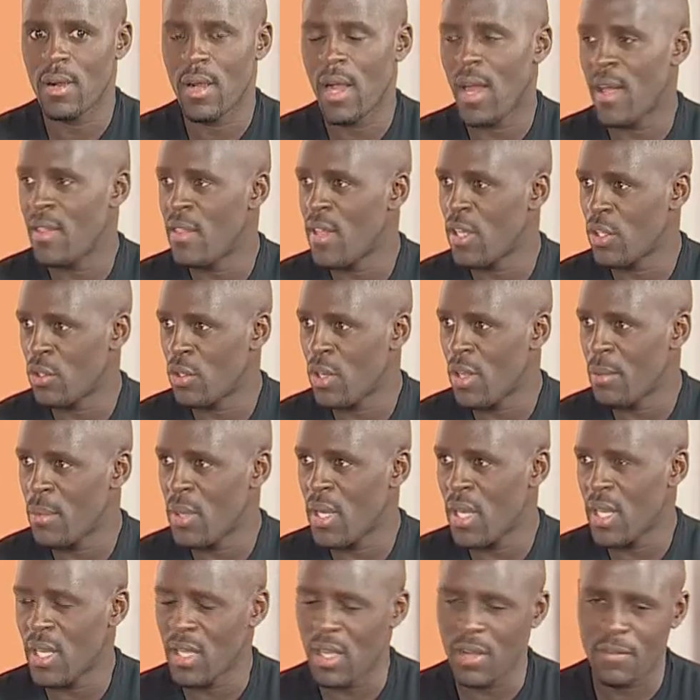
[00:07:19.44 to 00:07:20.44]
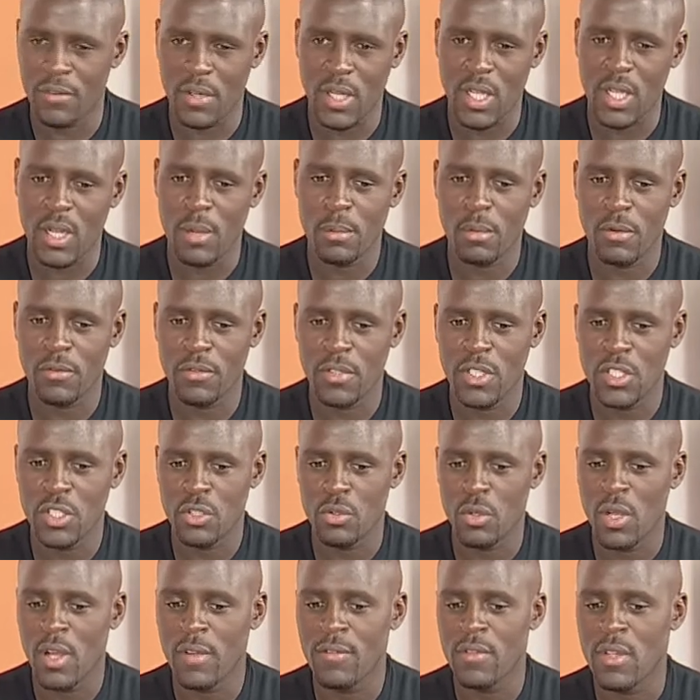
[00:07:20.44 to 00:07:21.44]
At the tournament like Africa Cup of Nations,
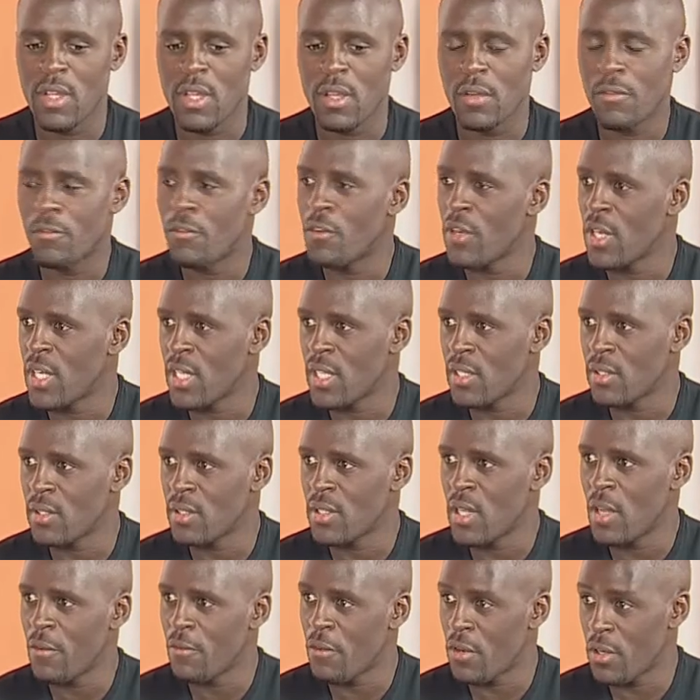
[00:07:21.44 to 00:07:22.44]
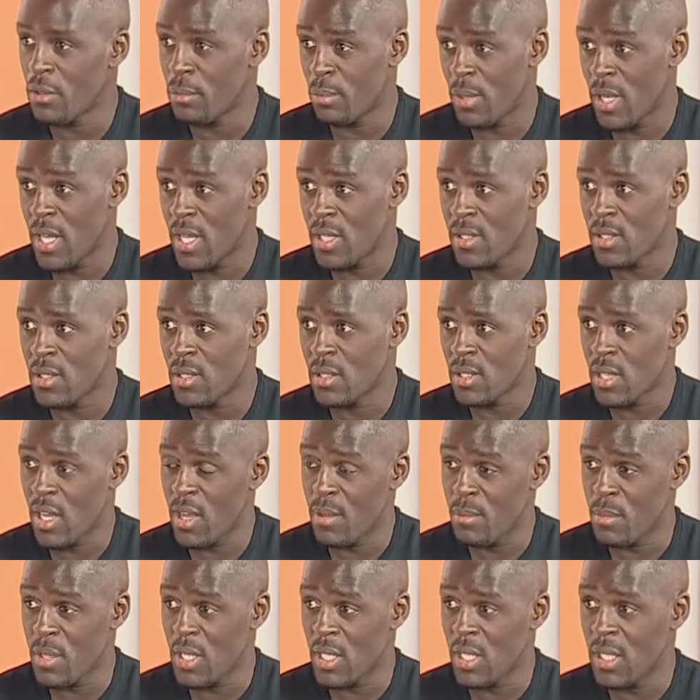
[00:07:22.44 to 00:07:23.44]
you have the foreign players
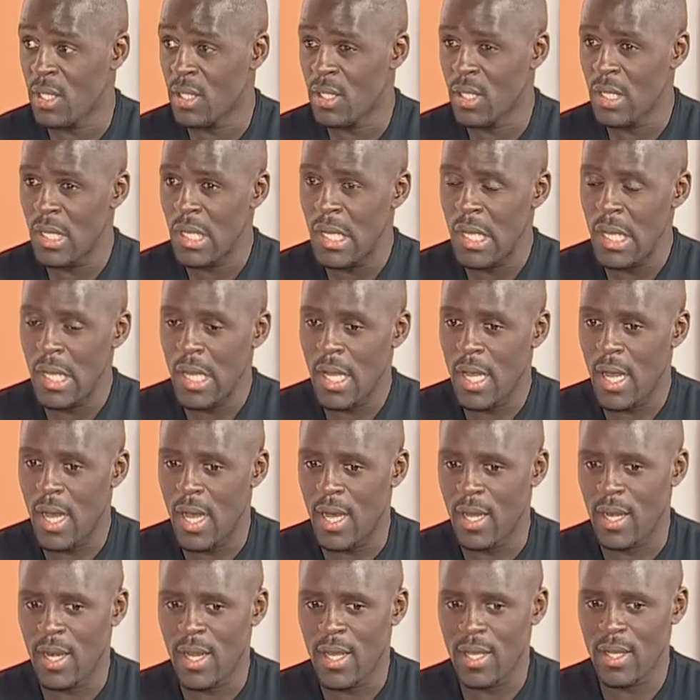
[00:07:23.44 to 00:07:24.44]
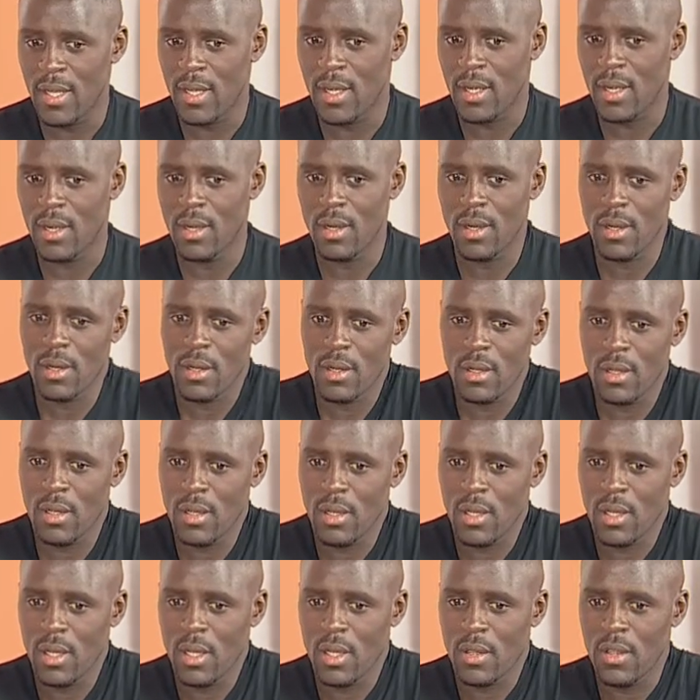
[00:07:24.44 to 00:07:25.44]
coming in, and like
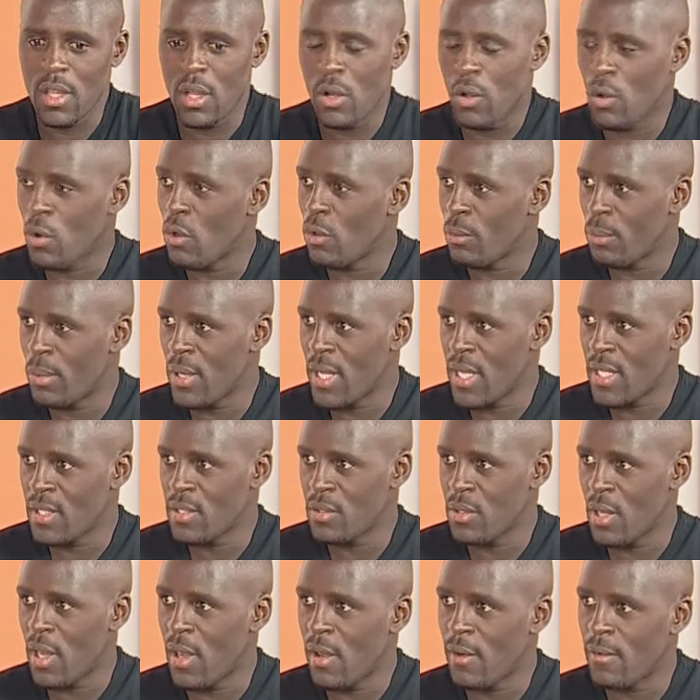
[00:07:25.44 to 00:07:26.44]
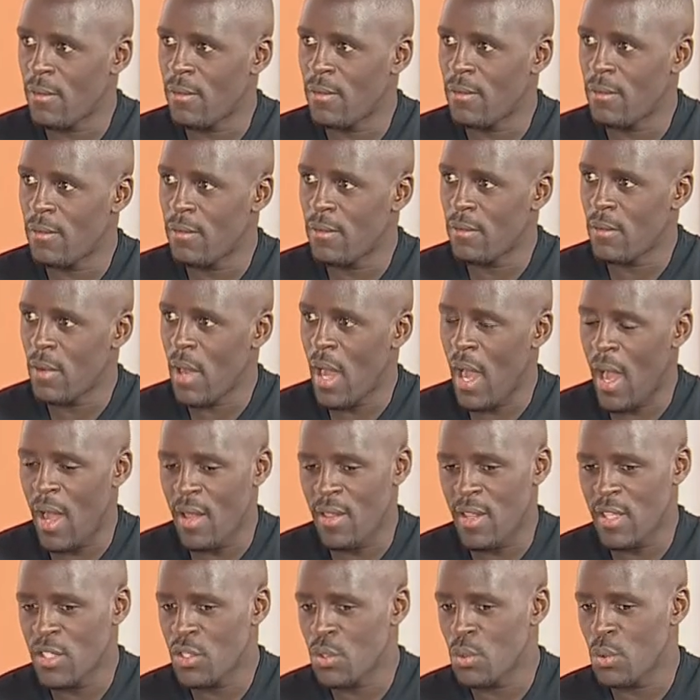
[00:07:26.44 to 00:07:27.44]
the local players, we have
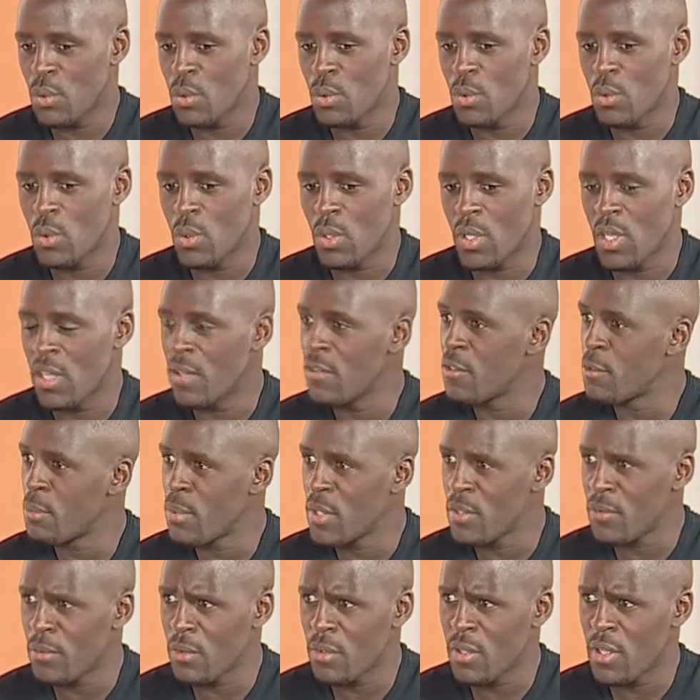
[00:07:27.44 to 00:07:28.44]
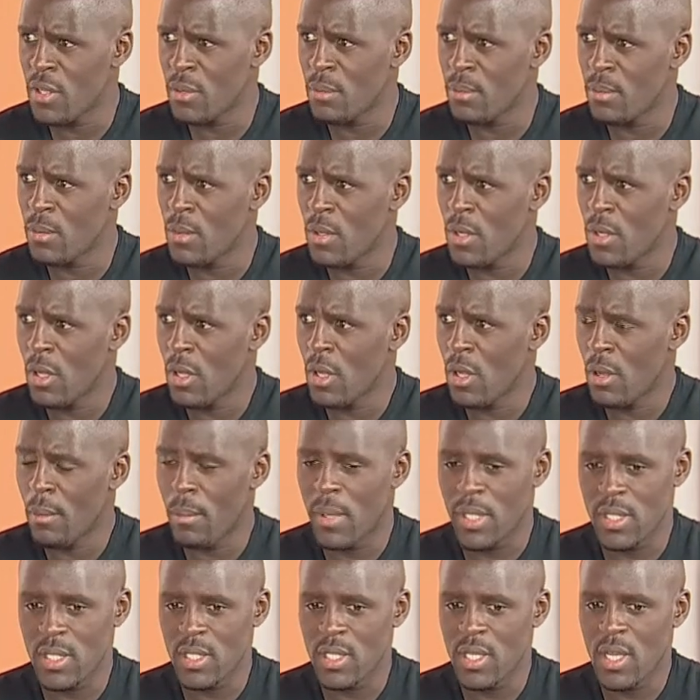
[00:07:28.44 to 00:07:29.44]
others to give space for them.
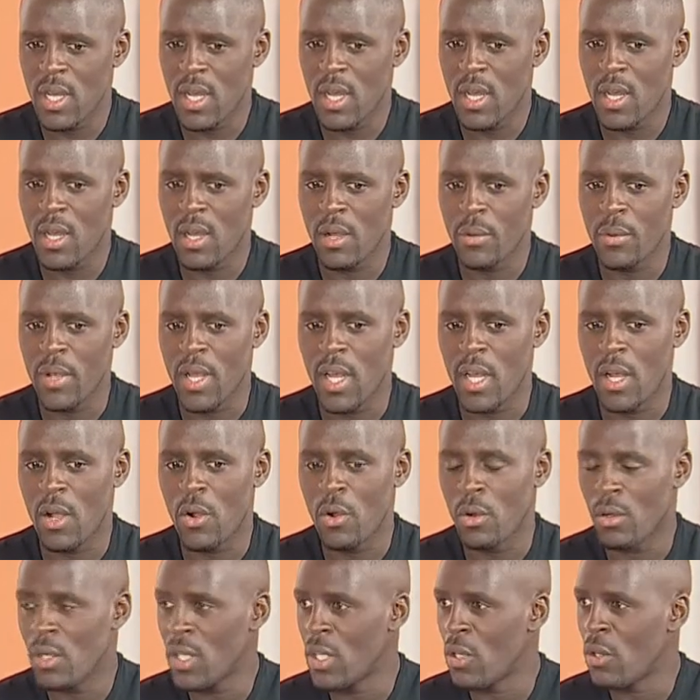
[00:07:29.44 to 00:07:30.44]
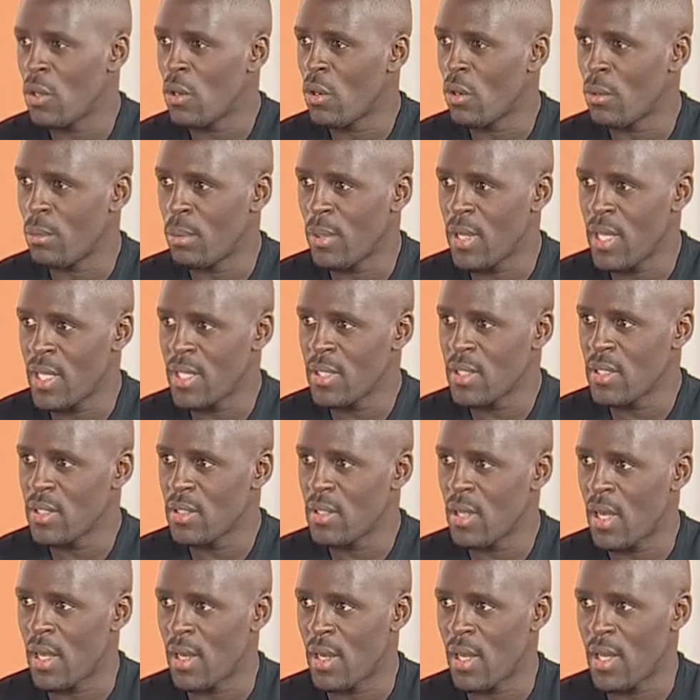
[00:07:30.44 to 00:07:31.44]
But here we are only local players,
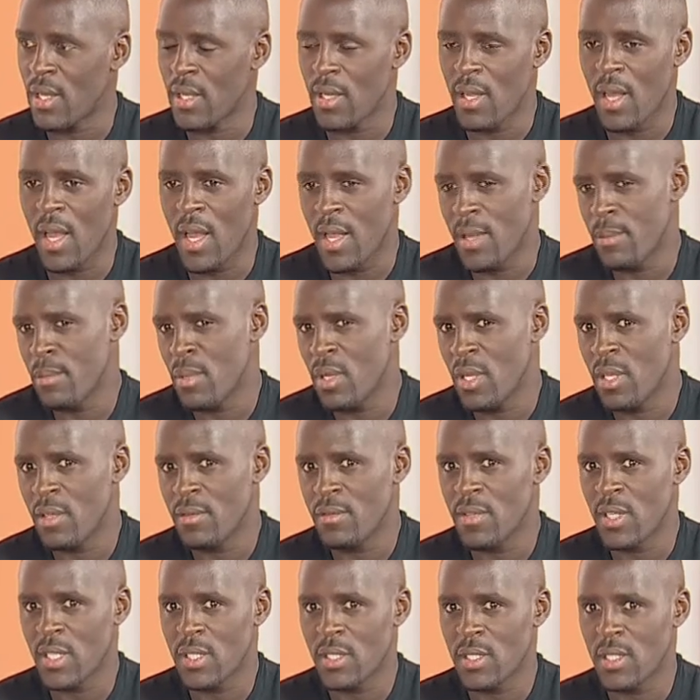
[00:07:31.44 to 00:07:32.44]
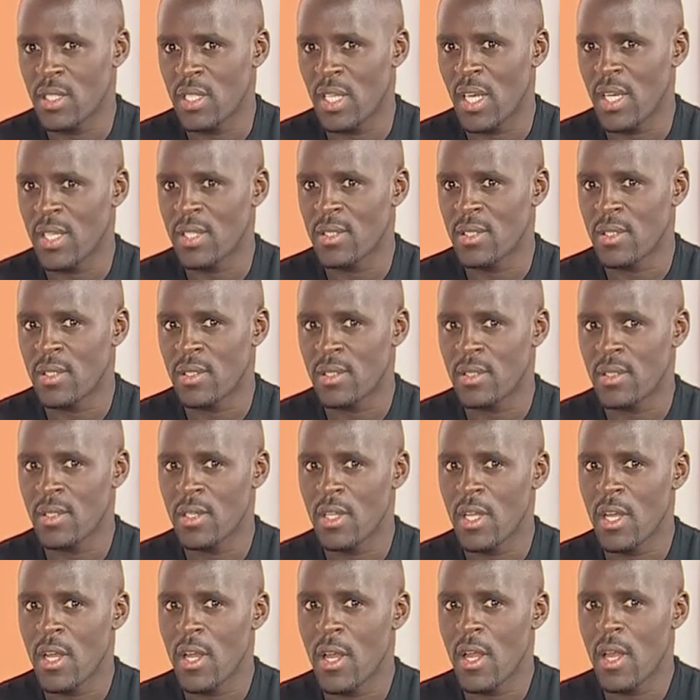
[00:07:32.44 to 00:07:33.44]
and I believe that
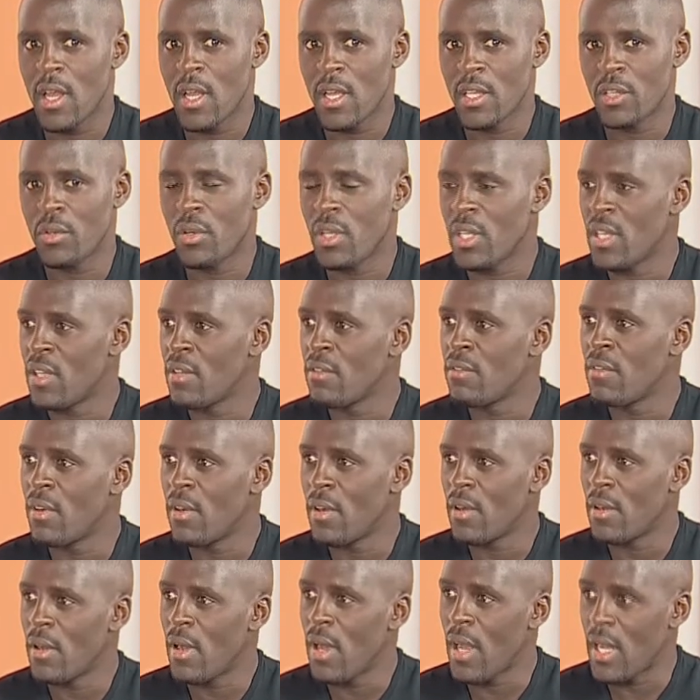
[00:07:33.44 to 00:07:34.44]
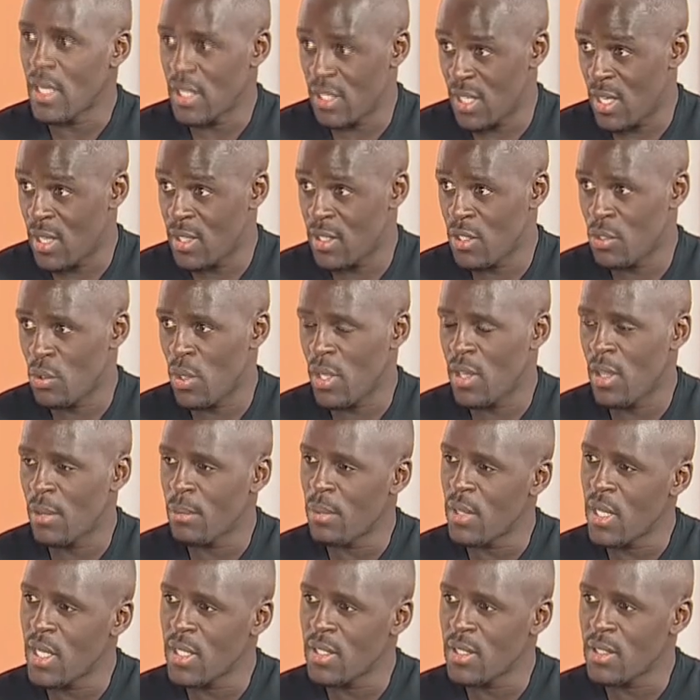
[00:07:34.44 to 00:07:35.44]
it will give a chance to other
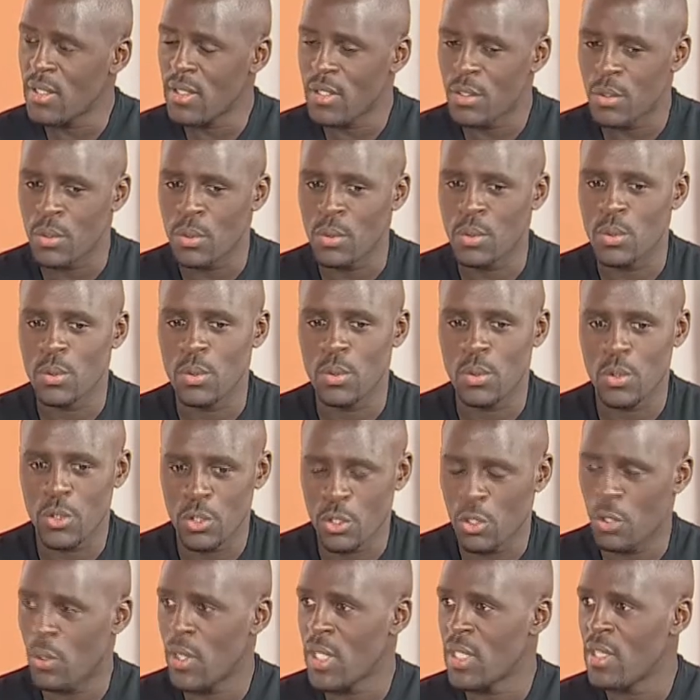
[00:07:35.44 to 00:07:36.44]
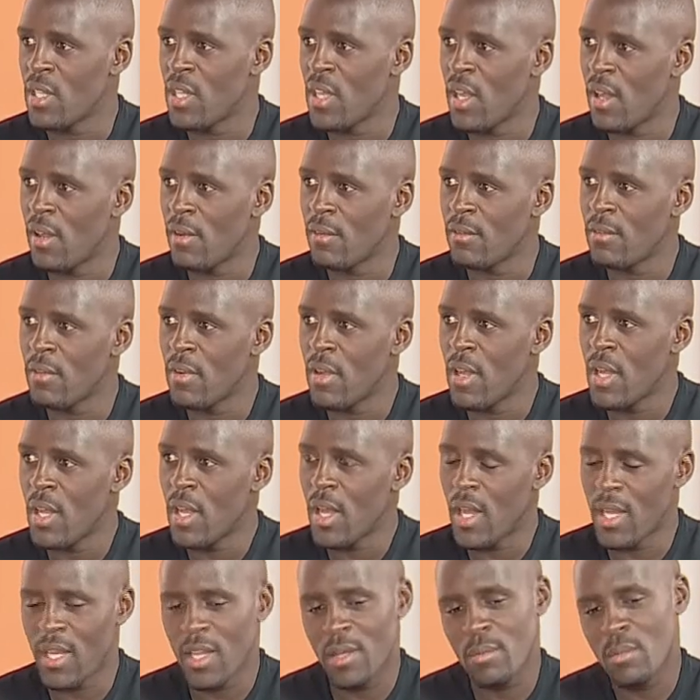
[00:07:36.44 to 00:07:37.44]
players to show what they have.
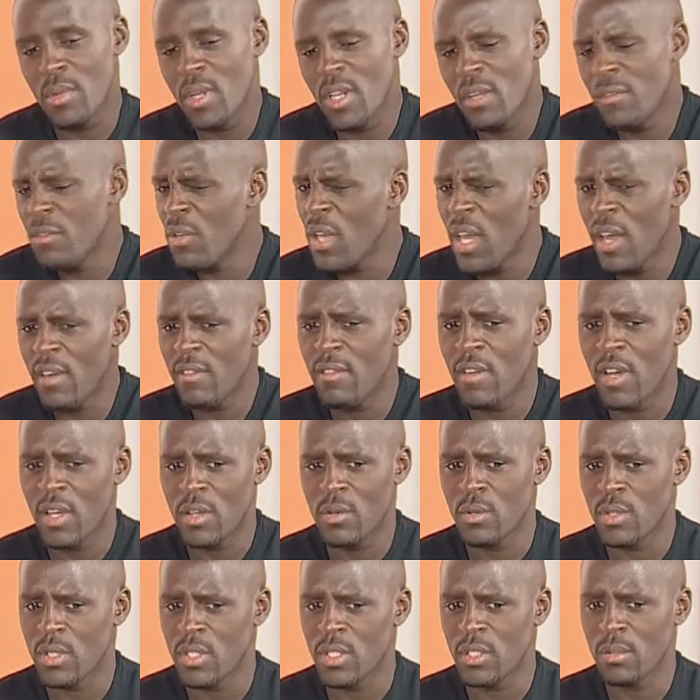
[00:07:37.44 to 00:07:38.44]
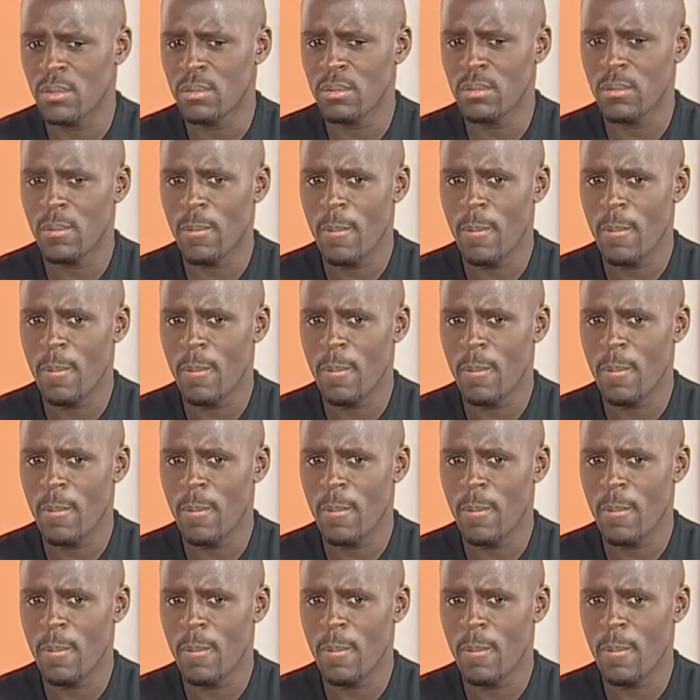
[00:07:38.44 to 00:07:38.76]
And I believe we have a good team.